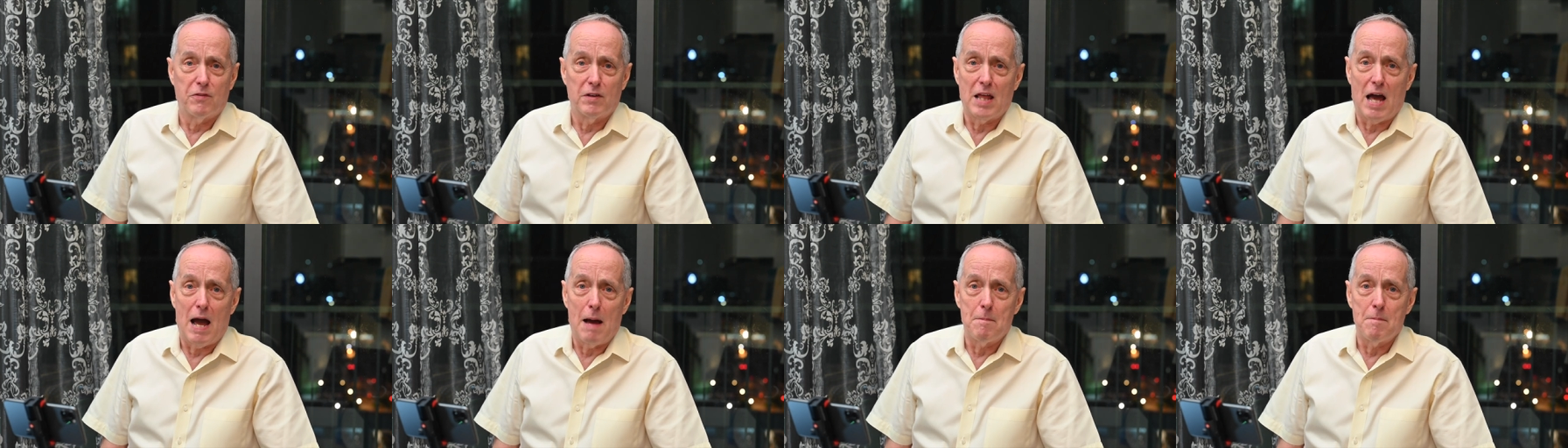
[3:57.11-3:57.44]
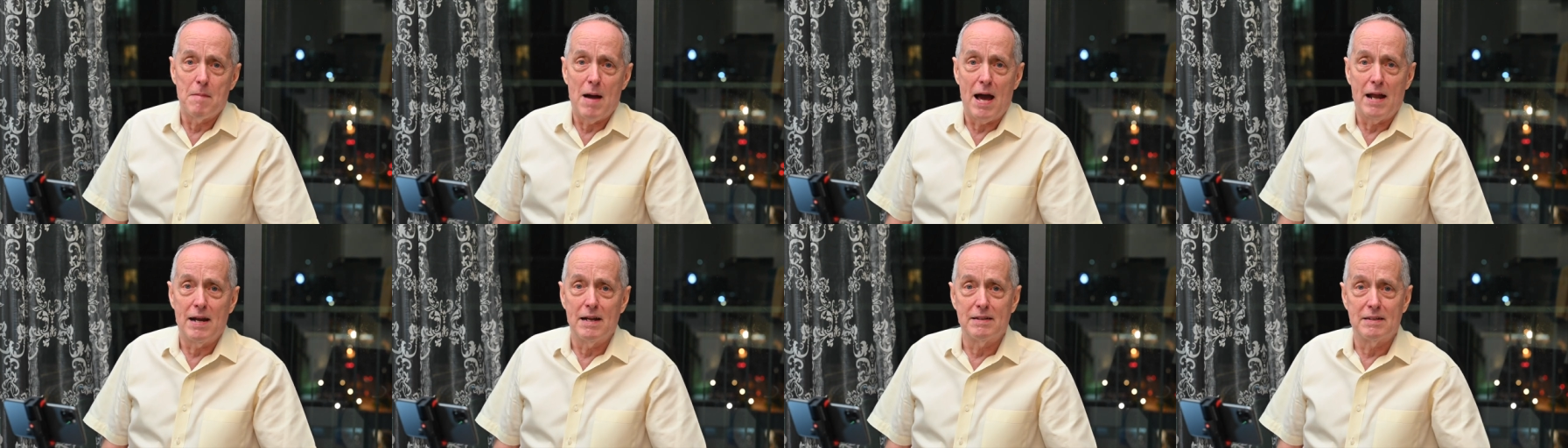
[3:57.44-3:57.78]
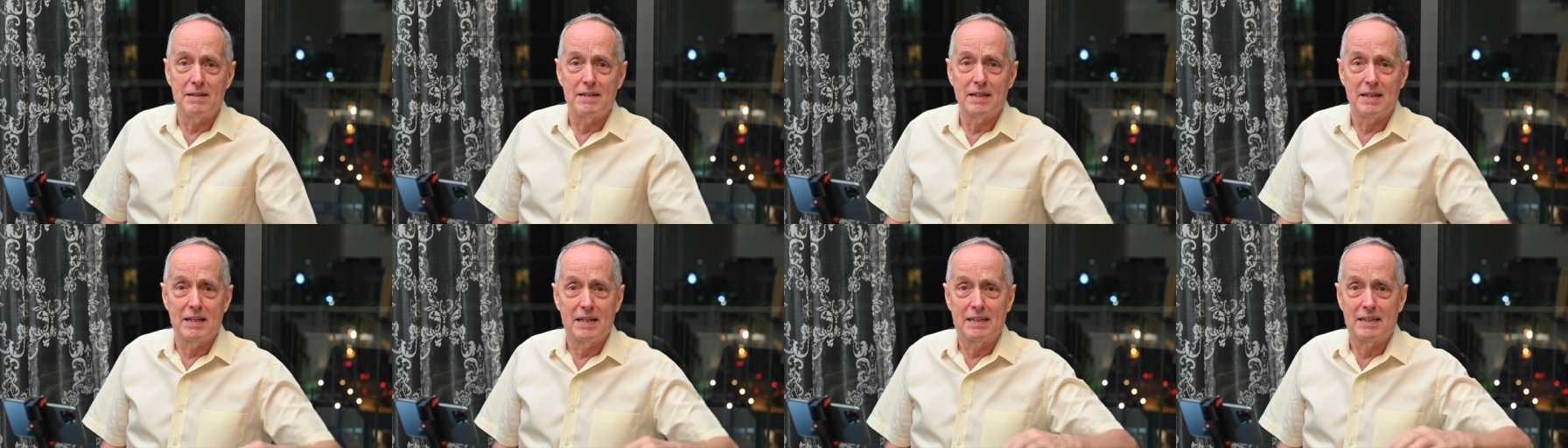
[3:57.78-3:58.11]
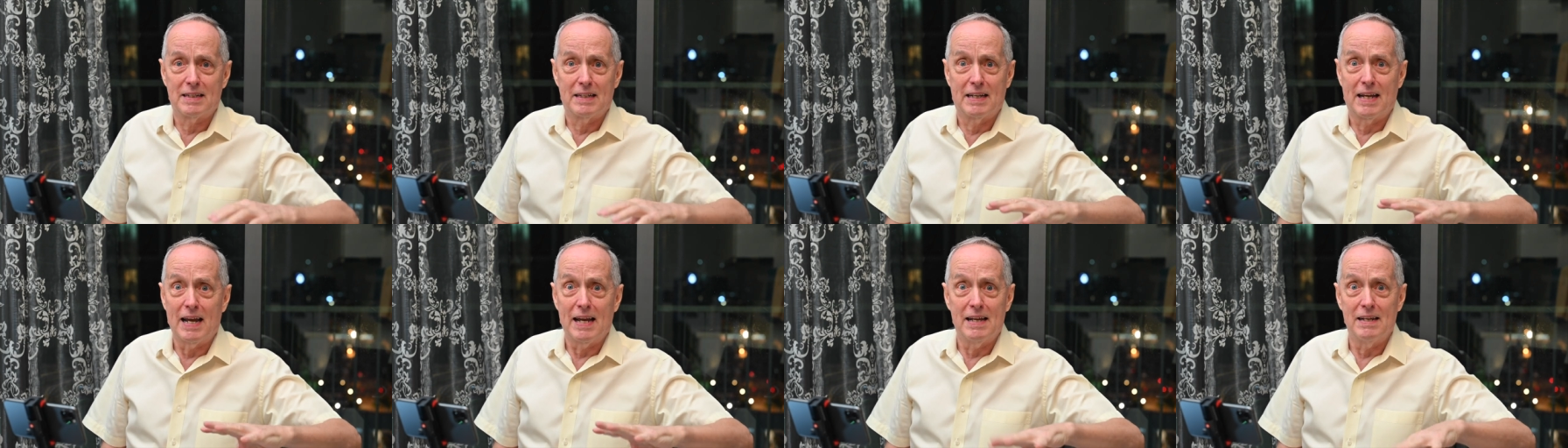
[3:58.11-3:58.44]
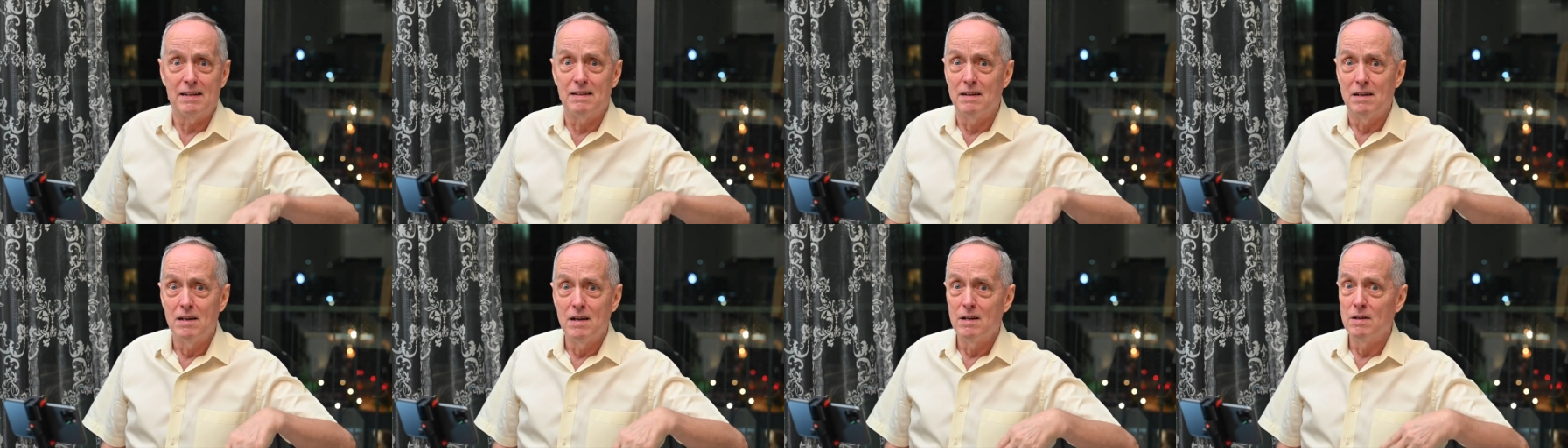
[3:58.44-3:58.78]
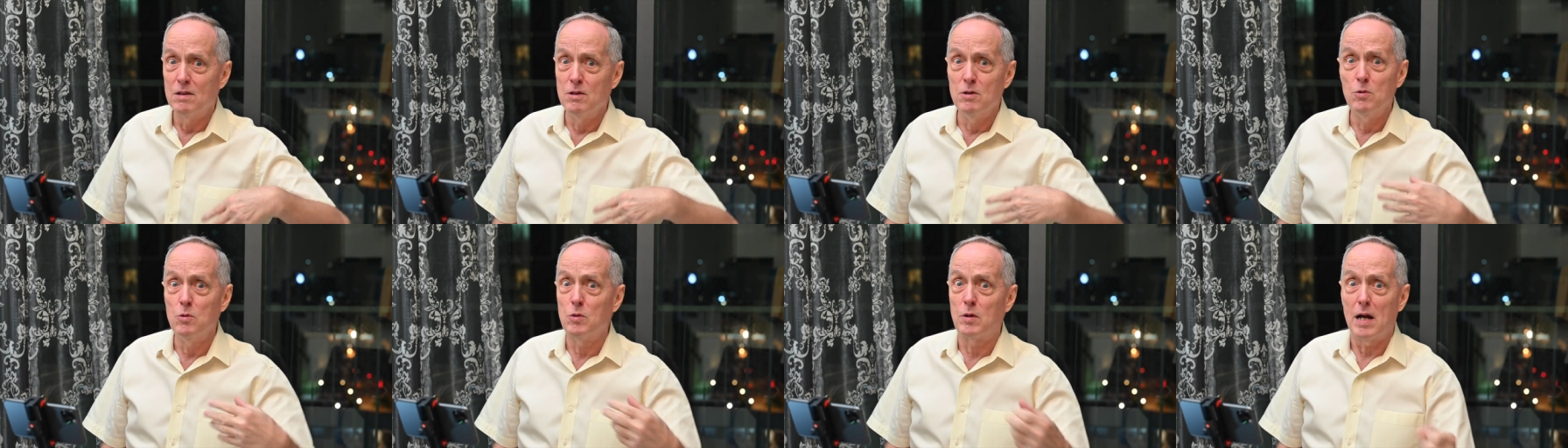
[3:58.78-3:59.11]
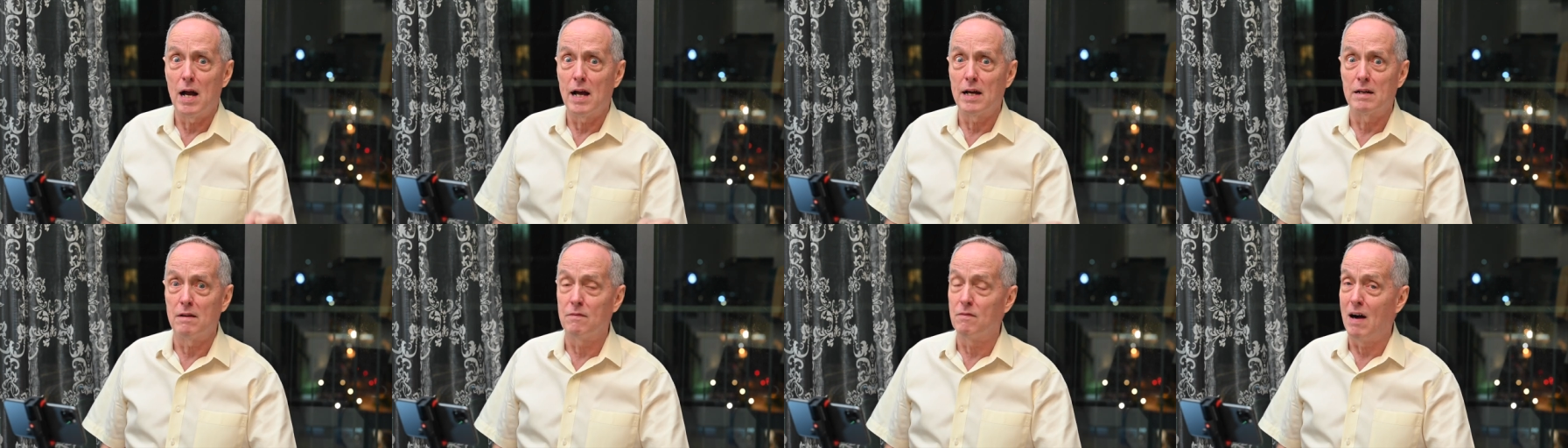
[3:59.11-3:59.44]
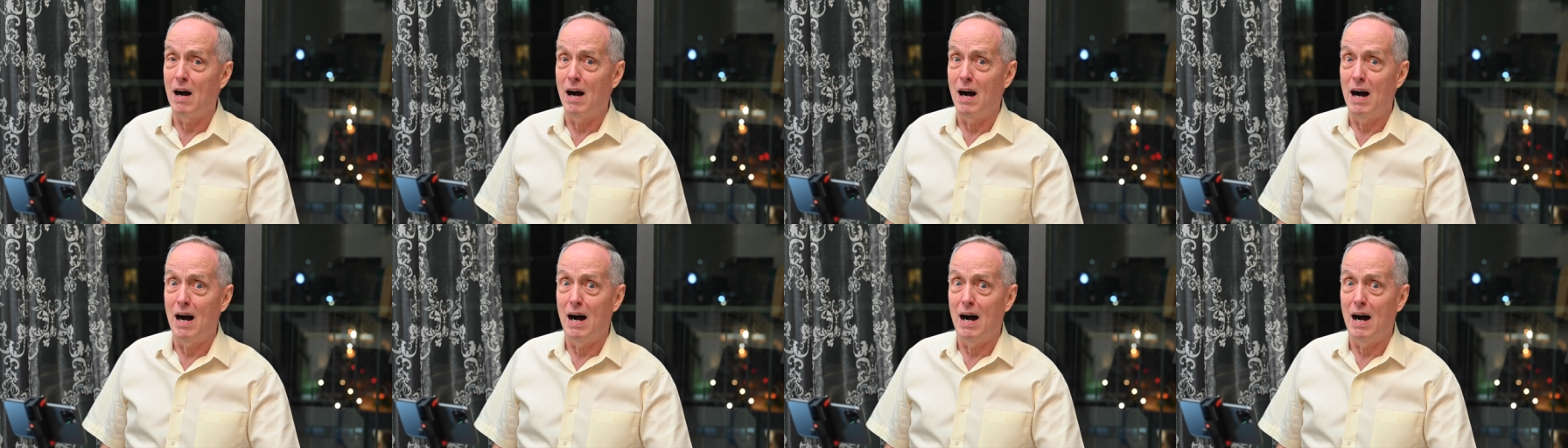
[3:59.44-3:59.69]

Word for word: for that matter to gain new kind of